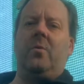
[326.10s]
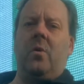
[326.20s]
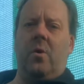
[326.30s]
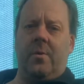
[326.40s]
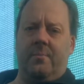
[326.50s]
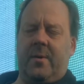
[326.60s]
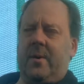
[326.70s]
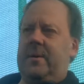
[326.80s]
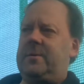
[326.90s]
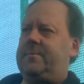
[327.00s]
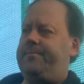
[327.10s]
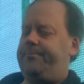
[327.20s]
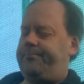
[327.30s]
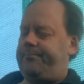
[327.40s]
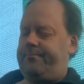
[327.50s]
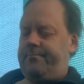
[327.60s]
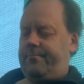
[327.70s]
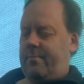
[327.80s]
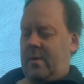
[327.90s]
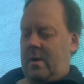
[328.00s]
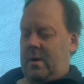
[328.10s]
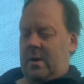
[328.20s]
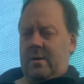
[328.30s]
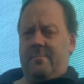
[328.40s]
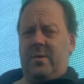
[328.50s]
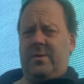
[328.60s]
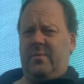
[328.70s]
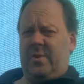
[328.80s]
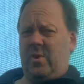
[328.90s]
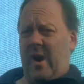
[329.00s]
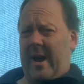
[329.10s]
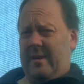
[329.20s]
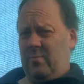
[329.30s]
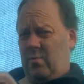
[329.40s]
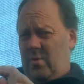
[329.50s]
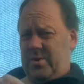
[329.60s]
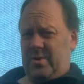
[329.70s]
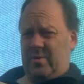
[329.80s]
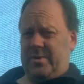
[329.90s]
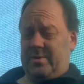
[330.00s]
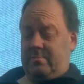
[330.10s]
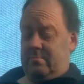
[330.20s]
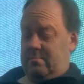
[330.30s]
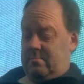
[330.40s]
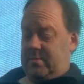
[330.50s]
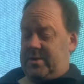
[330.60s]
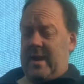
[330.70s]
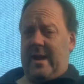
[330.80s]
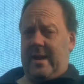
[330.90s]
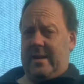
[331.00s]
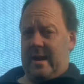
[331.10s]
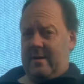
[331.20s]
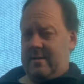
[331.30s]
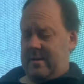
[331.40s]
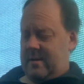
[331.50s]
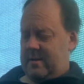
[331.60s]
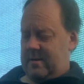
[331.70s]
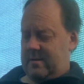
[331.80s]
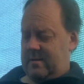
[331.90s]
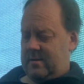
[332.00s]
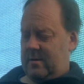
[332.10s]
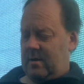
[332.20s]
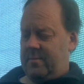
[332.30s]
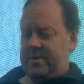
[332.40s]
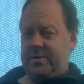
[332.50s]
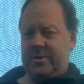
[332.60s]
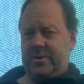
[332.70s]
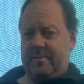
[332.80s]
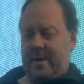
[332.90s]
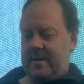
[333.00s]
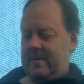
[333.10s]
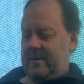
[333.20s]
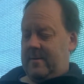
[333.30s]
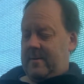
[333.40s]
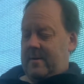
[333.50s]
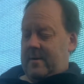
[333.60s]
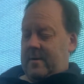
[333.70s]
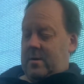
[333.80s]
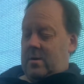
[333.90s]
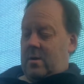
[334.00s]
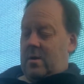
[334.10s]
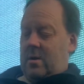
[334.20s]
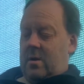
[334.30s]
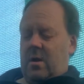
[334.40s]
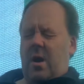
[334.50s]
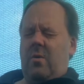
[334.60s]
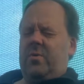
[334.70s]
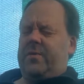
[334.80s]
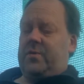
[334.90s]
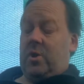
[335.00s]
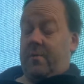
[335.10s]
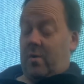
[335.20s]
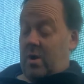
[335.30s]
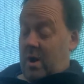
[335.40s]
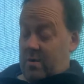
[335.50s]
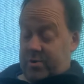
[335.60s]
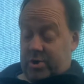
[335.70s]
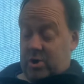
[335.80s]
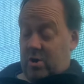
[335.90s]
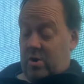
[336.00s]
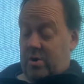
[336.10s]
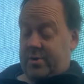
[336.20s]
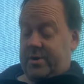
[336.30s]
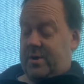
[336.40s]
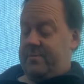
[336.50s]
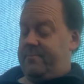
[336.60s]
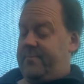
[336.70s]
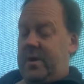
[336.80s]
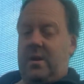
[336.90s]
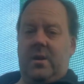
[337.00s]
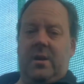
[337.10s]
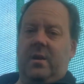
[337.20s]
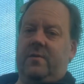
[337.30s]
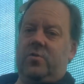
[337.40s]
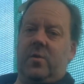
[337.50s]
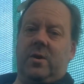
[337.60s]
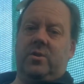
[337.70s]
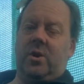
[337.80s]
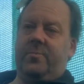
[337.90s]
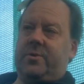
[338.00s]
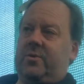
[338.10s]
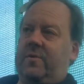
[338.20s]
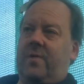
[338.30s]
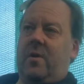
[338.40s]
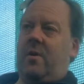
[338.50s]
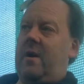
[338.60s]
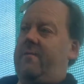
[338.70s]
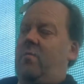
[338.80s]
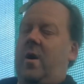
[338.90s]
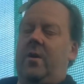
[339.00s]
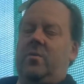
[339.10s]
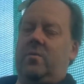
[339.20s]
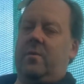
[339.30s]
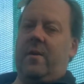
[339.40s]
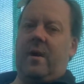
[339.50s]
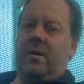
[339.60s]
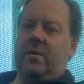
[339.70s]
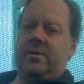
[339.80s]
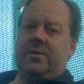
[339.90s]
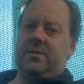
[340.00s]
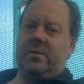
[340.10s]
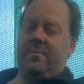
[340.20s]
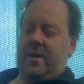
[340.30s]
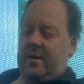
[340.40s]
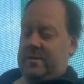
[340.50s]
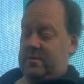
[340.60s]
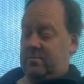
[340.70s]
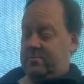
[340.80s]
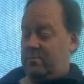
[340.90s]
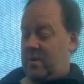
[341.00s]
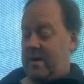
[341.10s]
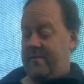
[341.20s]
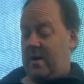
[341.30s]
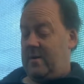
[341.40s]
garden peas, most of which got it whilst I was snacking down the allotment in the summer. I've got loads of chard and beet leaves and all that type of stuff. I haven't weighed all of that because I'll be here till whatever.